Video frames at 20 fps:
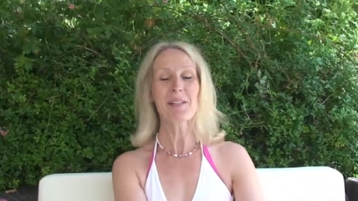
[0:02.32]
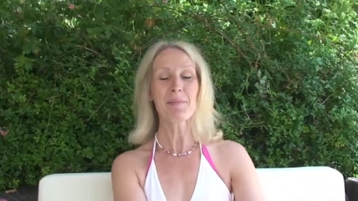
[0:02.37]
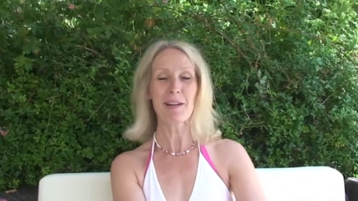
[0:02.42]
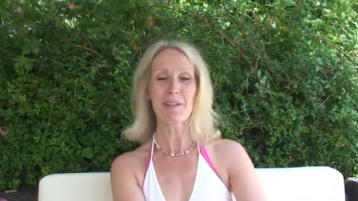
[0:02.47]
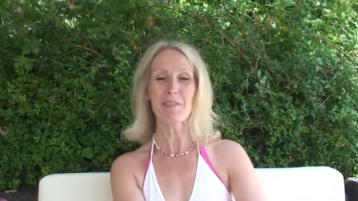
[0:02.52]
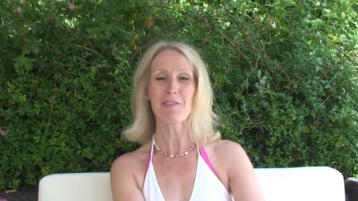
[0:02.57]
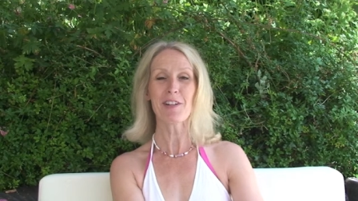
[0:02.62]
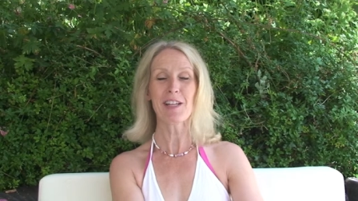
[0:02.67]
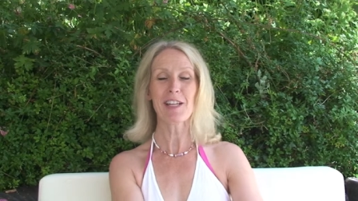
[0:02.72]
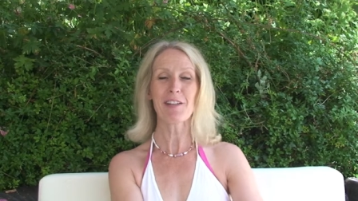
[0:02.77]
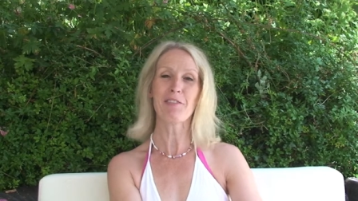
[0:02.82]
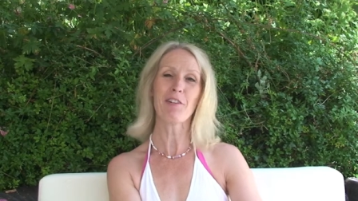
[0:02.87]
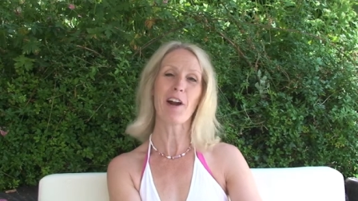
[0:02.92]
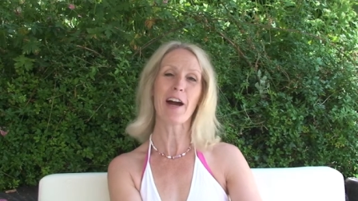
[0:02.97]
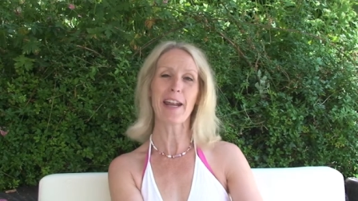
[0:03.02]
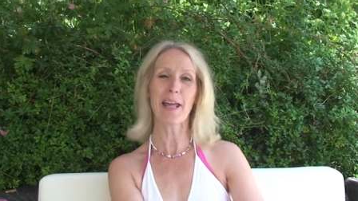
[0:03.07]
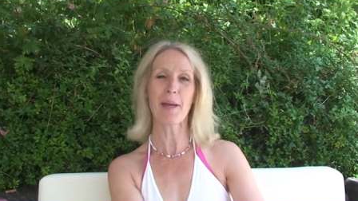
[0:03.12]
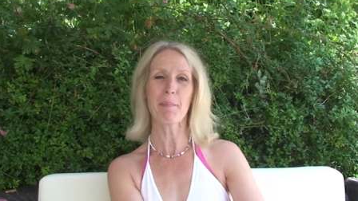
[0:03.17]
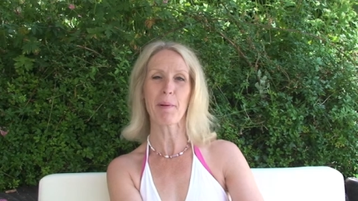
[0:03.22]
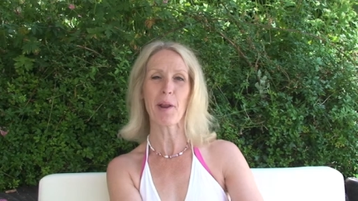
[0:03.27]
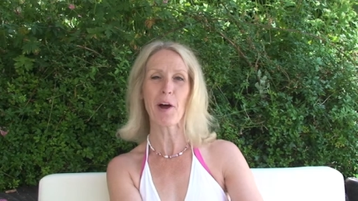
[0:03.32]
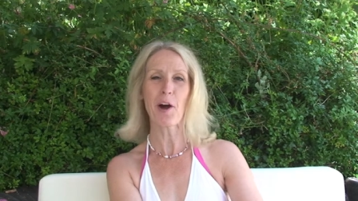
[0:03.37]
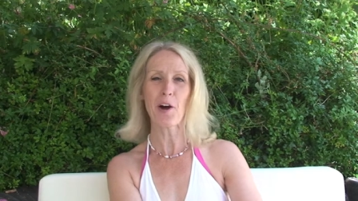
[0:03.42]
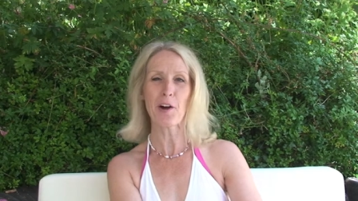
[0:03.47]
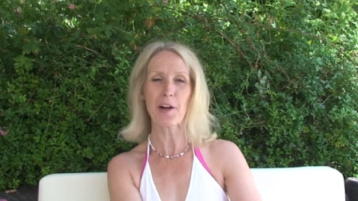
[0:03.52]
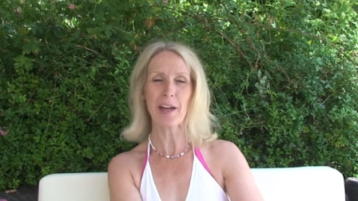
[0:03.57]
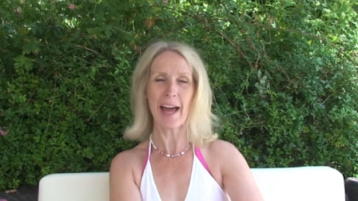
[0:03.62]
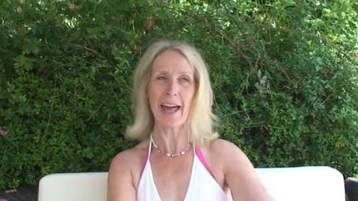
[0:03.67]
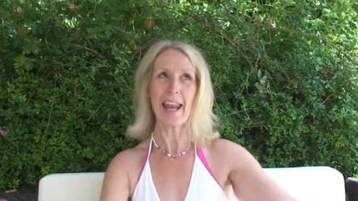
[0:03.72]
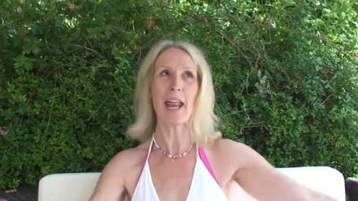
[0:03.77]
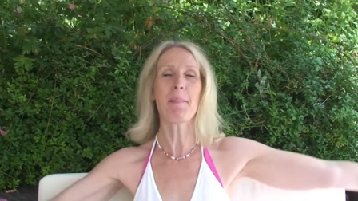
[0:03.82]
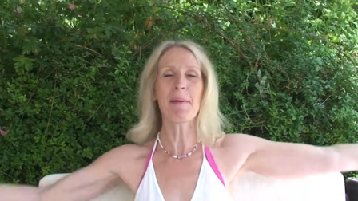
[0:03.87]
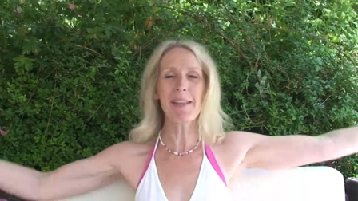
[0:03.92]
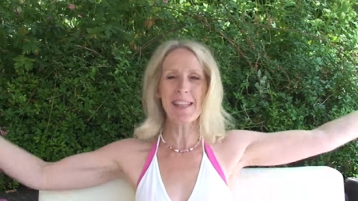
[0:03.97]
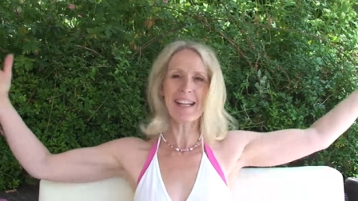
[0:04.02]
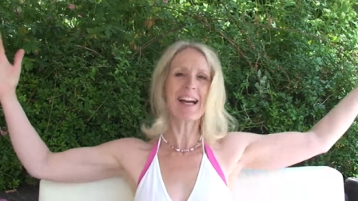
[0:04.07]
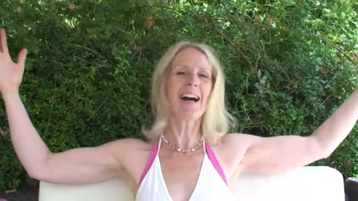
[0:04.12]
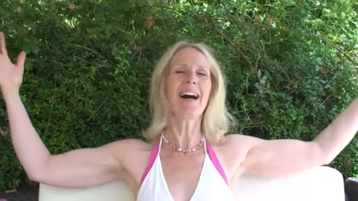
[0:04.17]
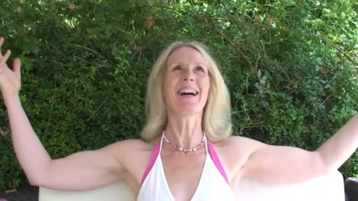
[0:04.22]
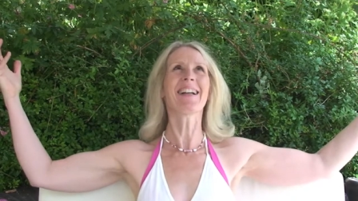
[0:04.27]
to my Foodie Friday vlog, and I'm in
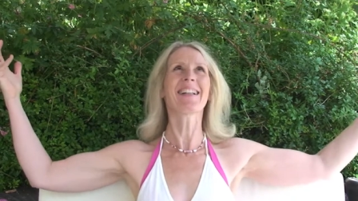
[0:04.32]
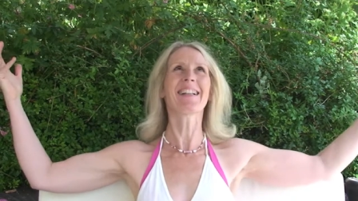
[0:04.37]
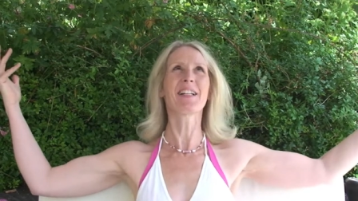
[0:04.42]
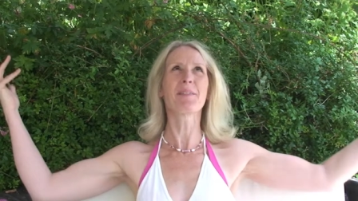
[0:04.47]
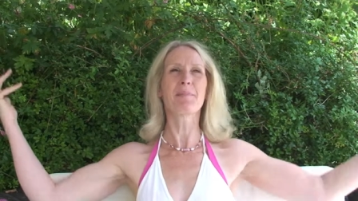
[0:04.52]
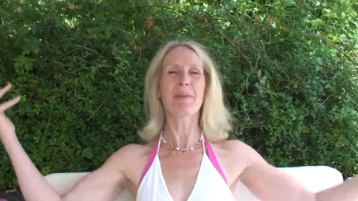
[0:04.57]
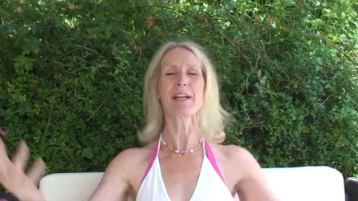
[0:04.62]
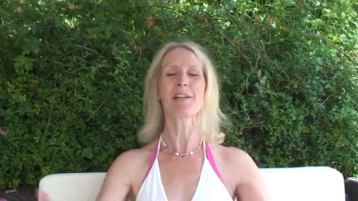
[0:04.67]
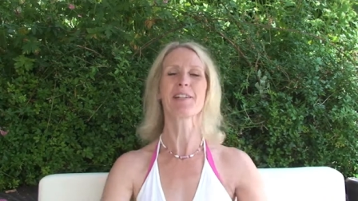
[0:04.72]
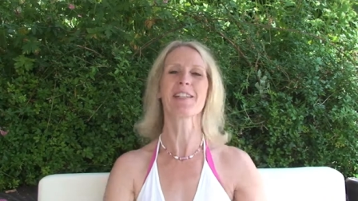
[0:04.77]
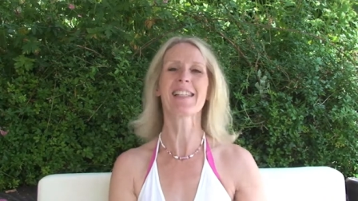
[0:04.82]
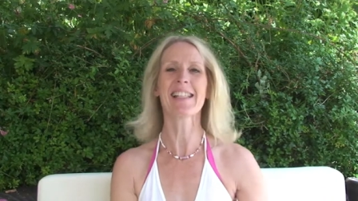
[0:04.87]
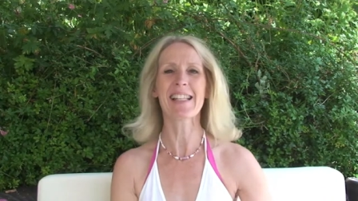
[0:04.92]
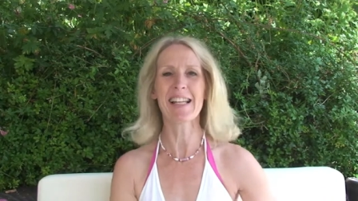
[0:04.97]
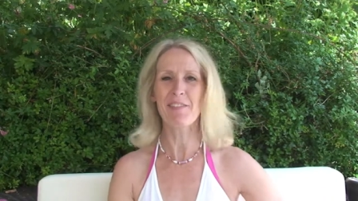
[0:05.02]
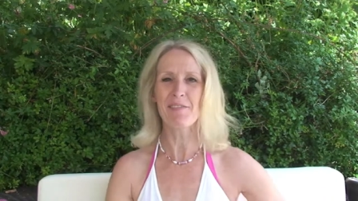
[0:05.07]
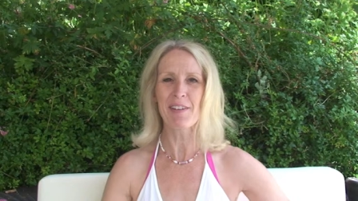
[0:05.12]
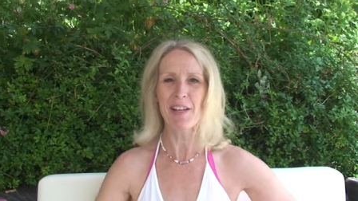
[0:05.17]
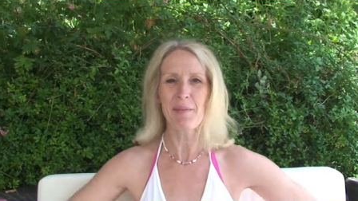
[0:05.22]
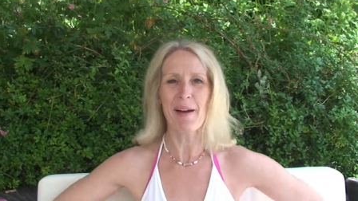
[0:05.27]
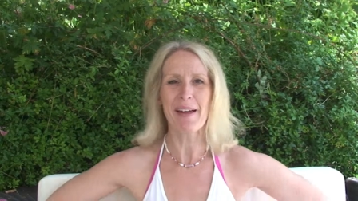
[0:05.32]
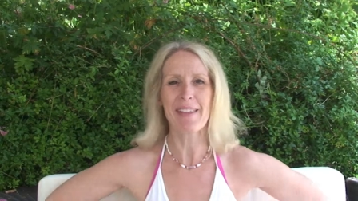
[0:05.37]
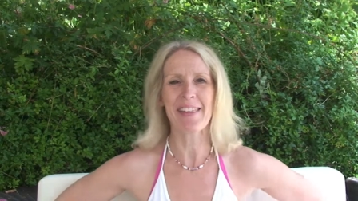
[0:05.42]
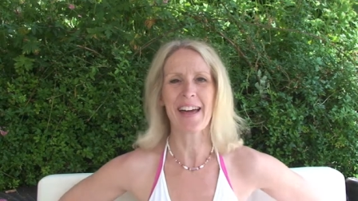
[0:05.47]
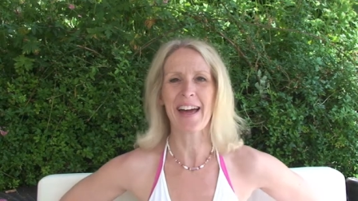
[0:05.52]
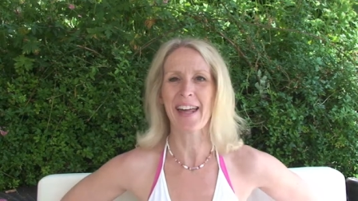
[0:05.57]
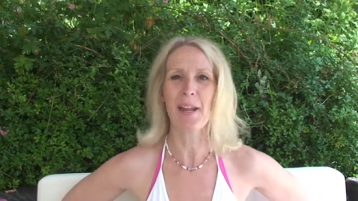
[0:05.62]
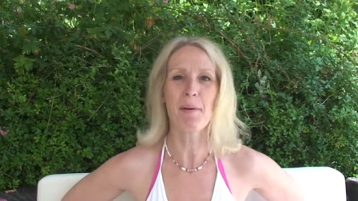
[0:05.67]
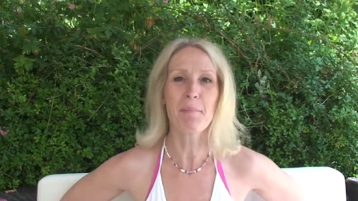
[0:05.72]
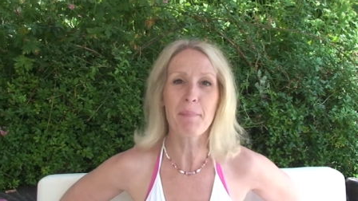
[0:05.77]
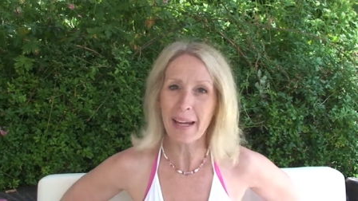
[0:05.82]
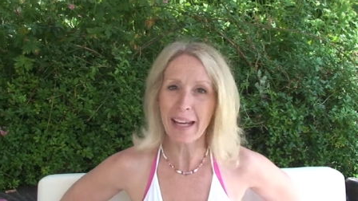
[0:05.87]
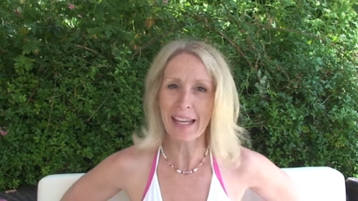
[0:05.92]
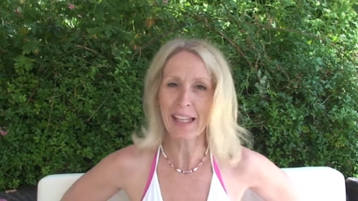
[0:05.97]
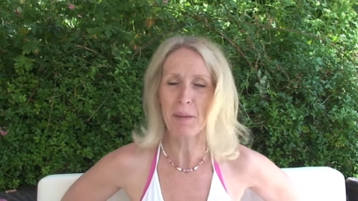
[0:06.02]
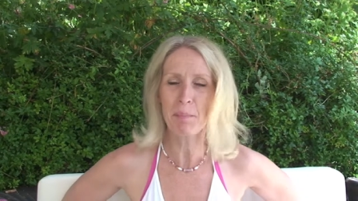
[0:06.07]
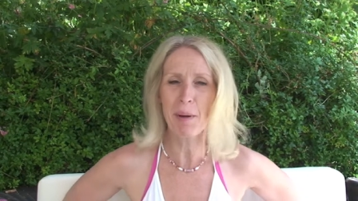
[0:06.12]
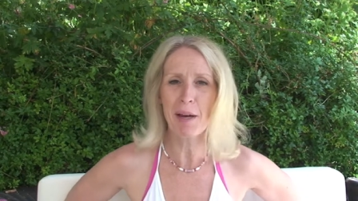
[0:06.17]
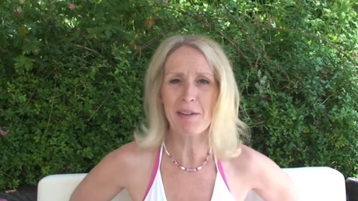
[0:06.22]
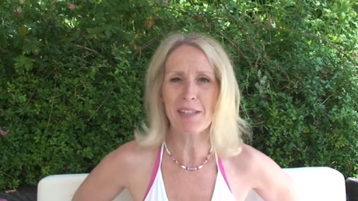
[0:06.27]
the garden because it's lovely weather and I'm
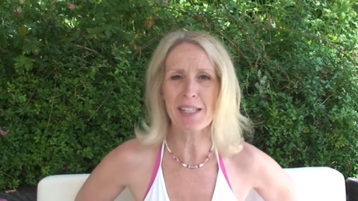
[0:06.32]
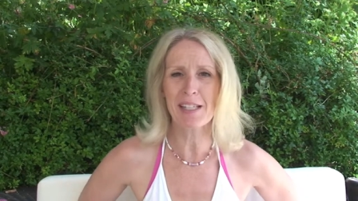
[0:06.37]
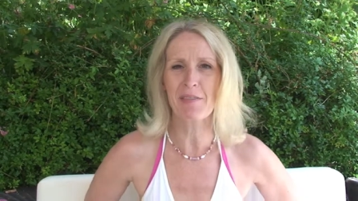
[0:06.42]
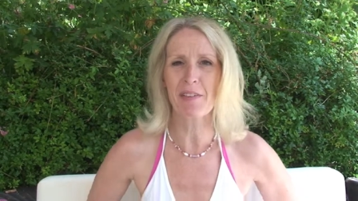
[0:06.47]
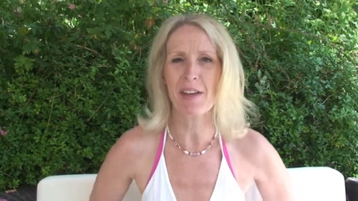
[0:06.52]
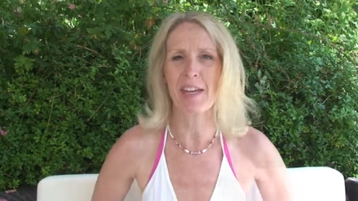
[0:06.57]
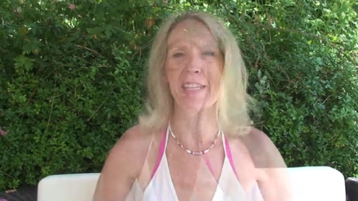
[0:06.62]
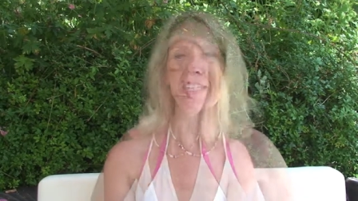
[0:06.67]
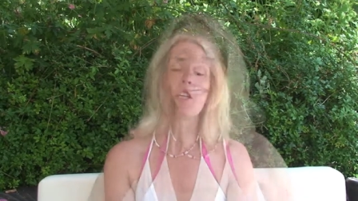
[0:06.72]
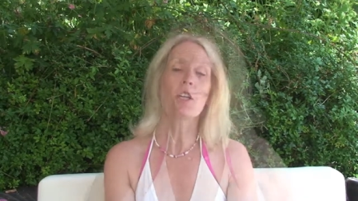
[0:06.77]
making the most of it.